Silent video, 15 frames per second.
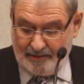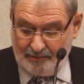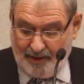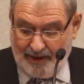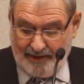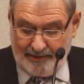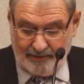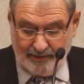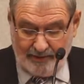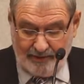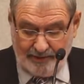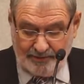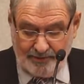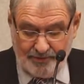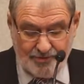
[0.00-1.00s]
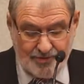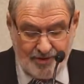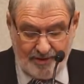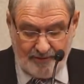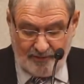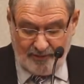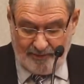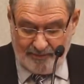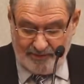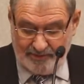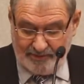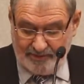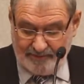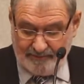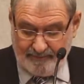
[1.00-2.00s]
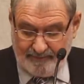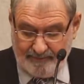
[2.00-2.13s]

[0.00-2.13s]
writer-author Jerry Flemons